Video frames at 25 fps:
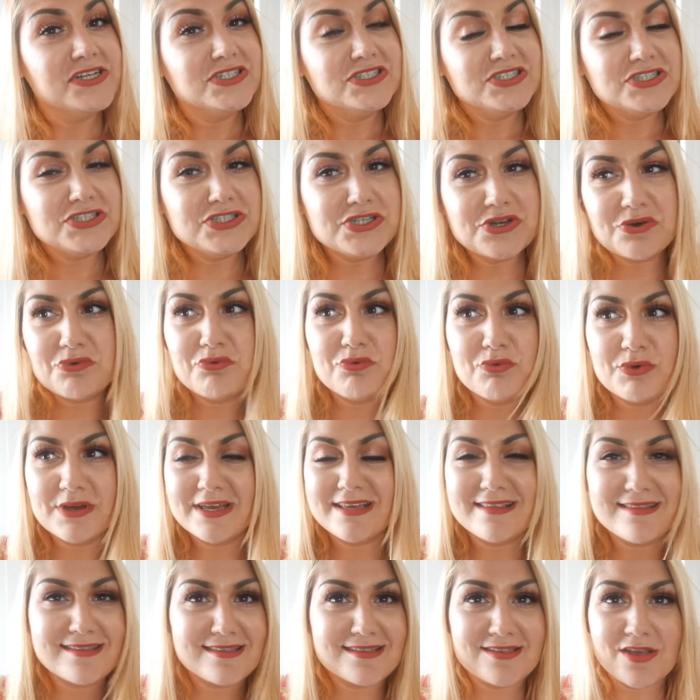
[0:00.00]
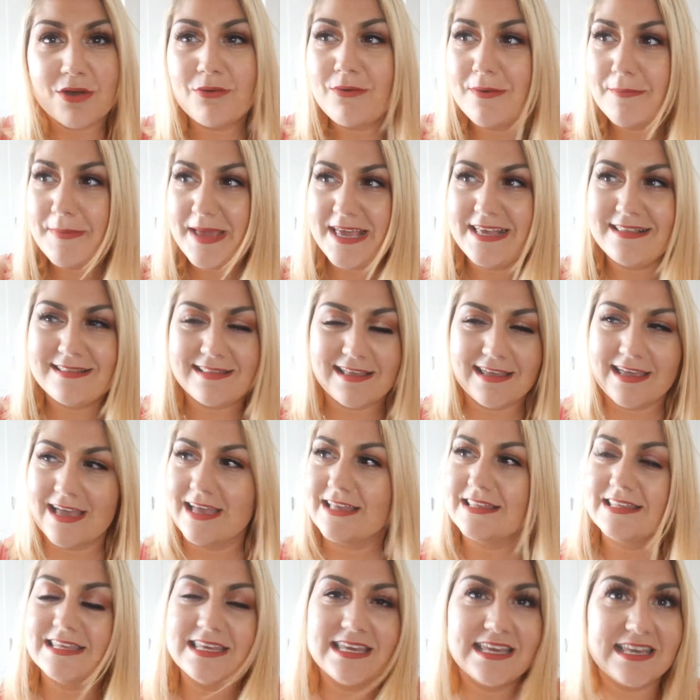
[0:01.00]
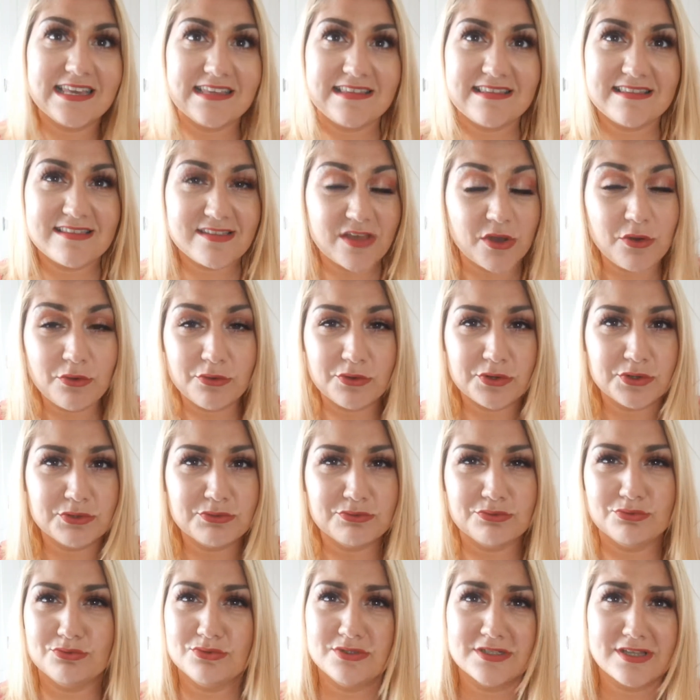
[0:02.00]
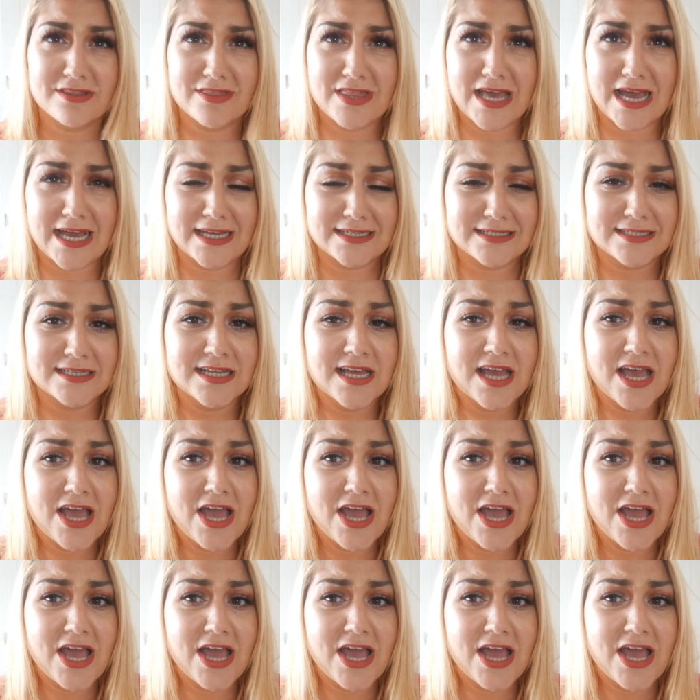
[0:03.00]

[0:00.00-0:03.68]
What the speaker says: you know, is so amazing and he's so good that